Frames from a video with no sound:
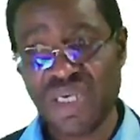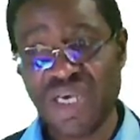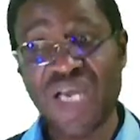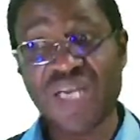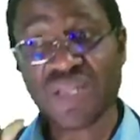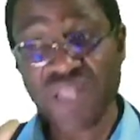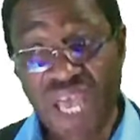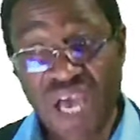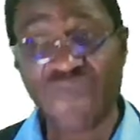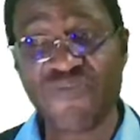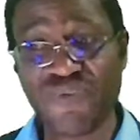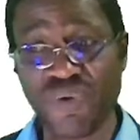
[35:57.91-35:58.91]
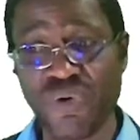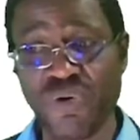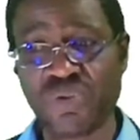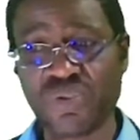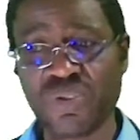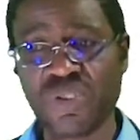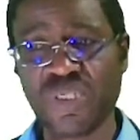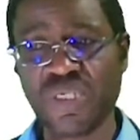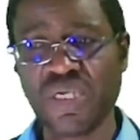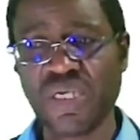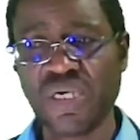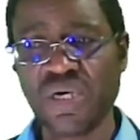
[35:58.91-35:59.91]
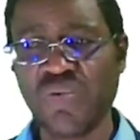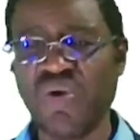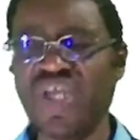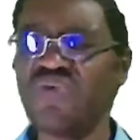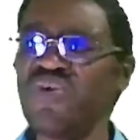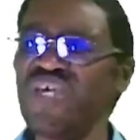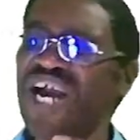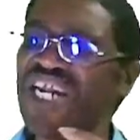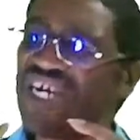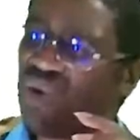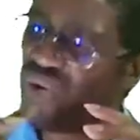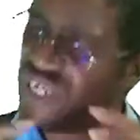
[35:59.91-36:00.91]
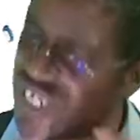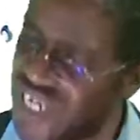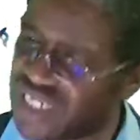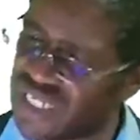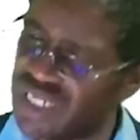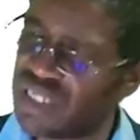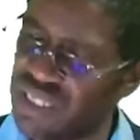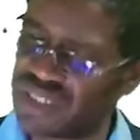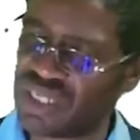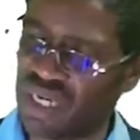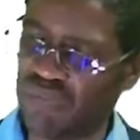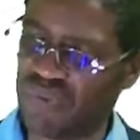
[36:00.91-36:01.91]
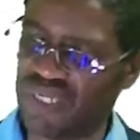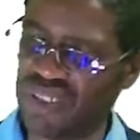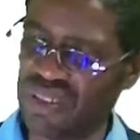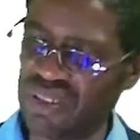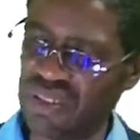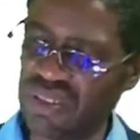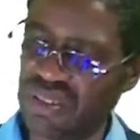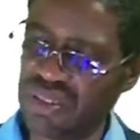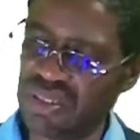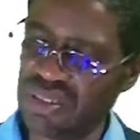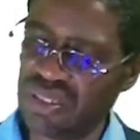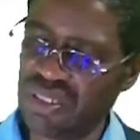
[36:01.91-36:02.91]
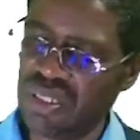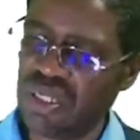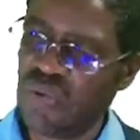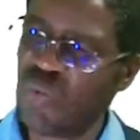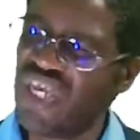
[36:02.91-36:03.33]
And therefore, when we are liquidating this company, we